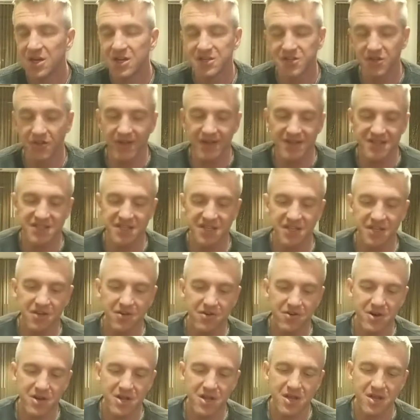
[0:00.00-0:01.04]
So that's
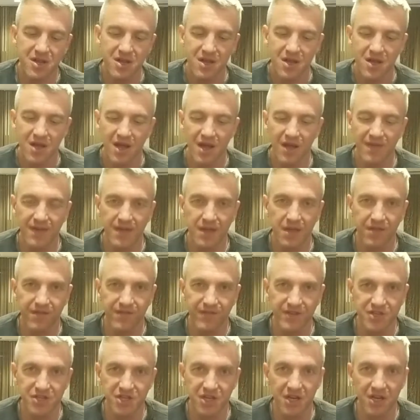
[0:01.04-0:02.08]
security and that's
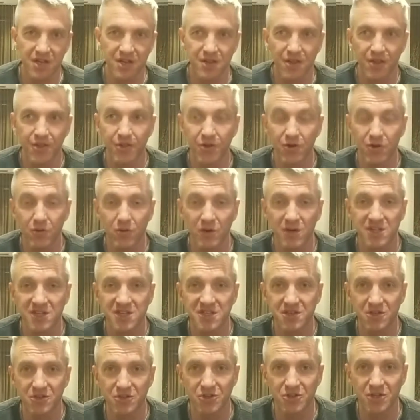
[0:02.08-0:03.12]
phishing. The third one is
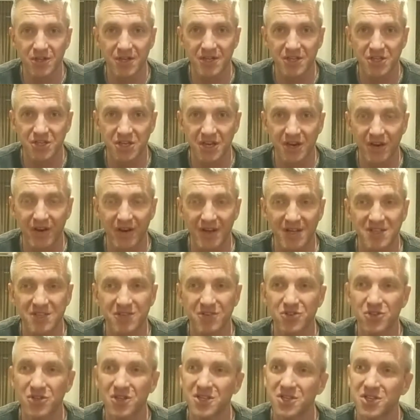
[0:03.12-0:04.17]
social engineering.
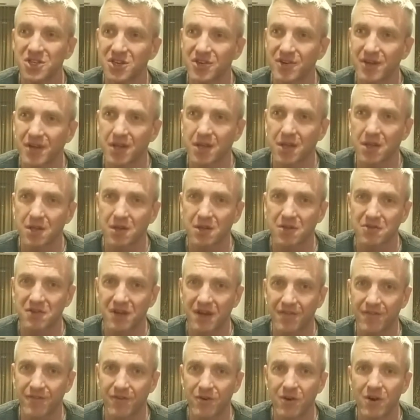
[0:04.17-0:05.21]
Social engineering is a little
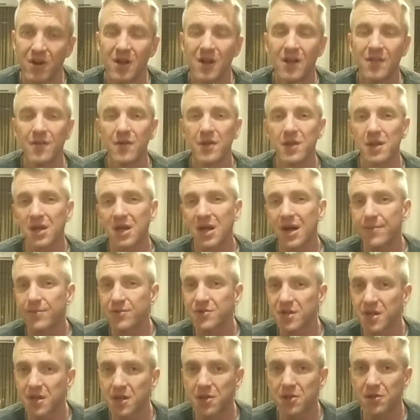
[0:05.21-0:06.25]
tougher. There's a couple
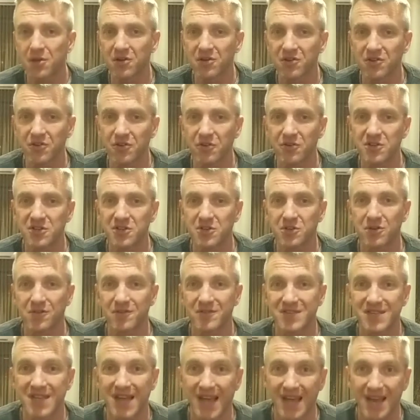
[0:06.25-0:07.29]
things you can do to sort
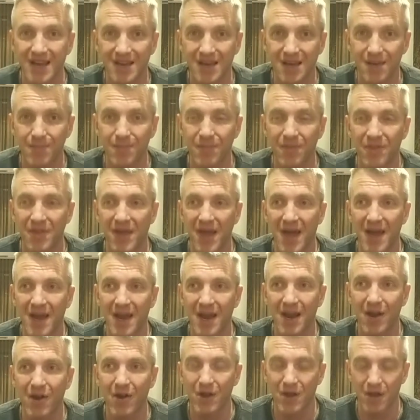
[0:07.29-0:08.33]
of tighten up that
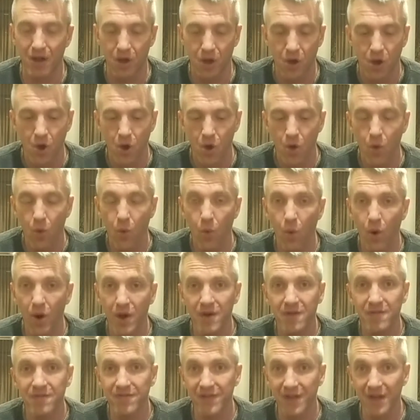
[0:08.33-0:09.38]
area.
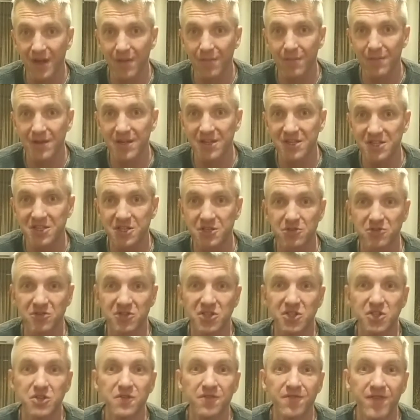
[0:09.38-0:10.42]
One of them is to use
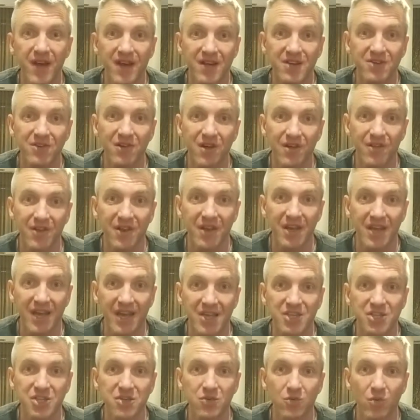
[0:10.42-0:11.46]
two-factor
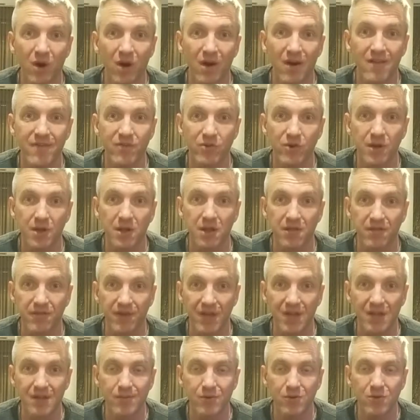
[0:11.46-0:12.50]
authentication wherever it's
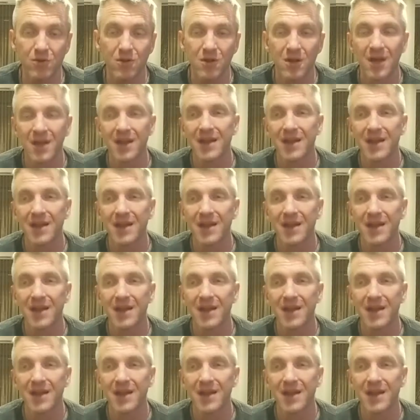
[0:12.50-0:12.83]
available.